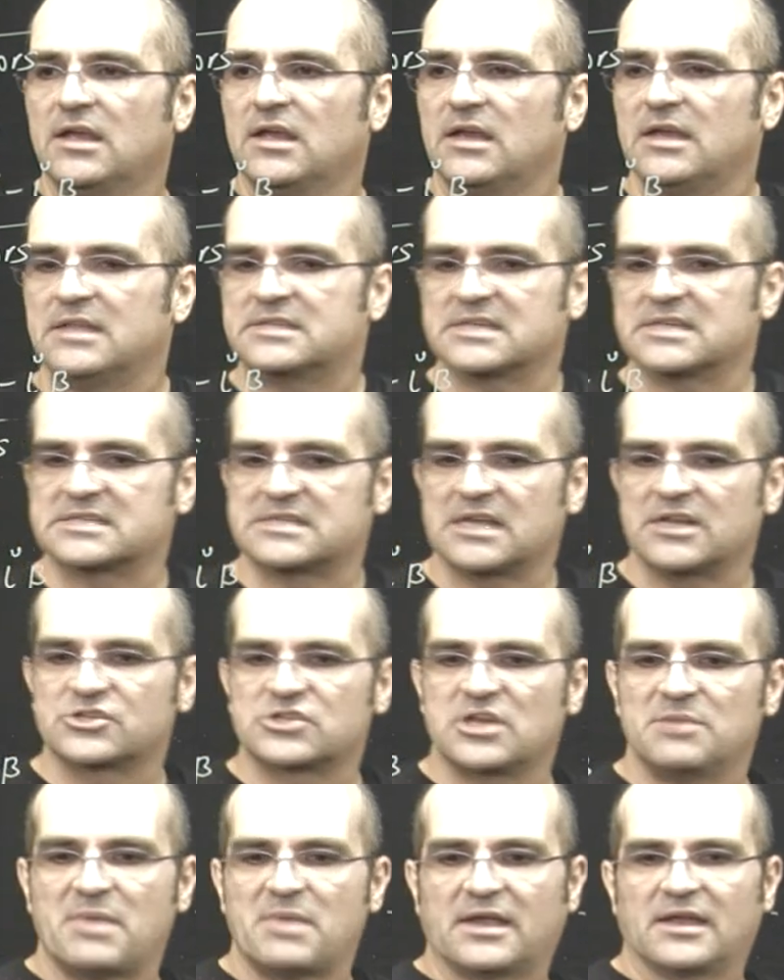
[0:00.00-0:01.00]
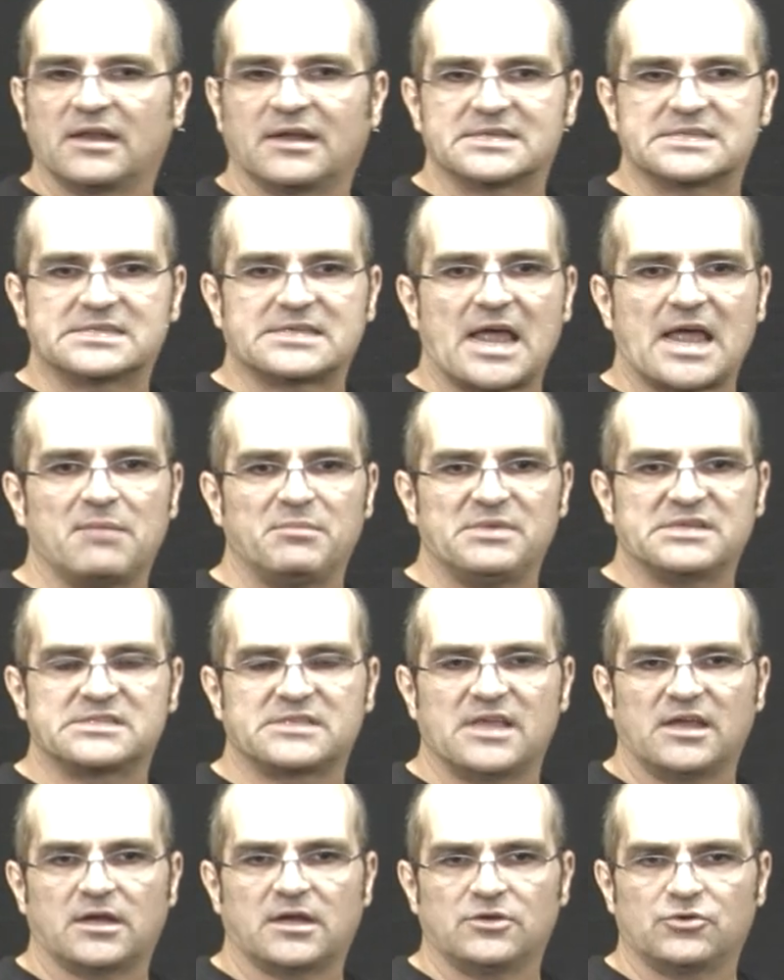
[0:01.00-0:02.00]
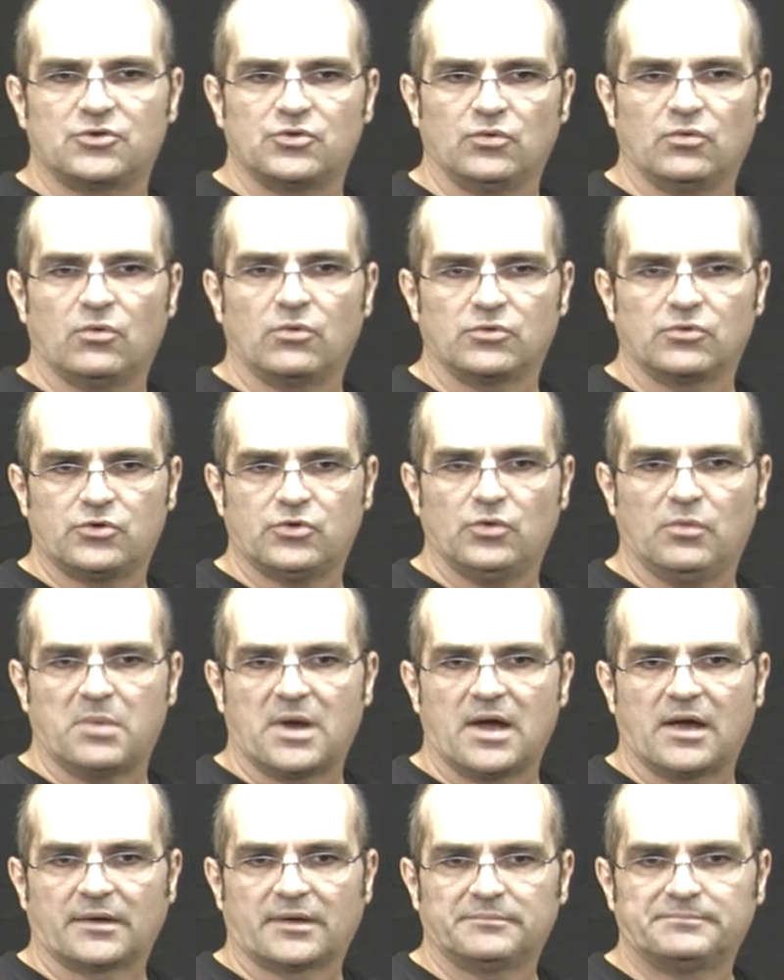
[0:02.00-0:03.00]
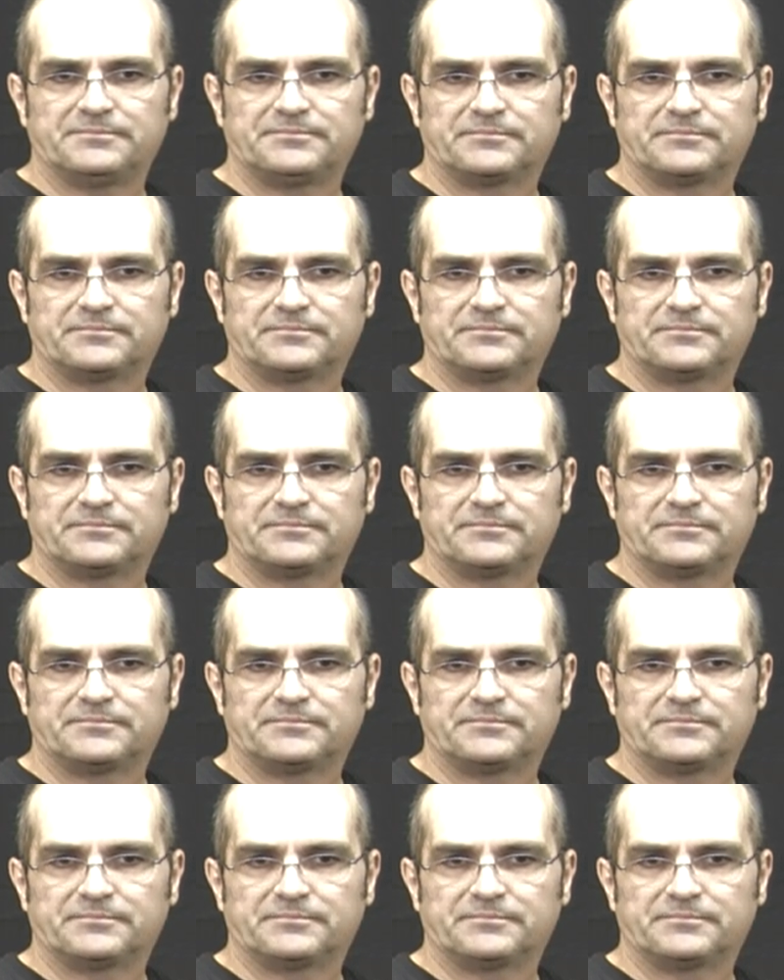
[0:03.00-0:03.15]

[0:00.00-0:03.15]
it's essentially making a sign mistake on Q bar,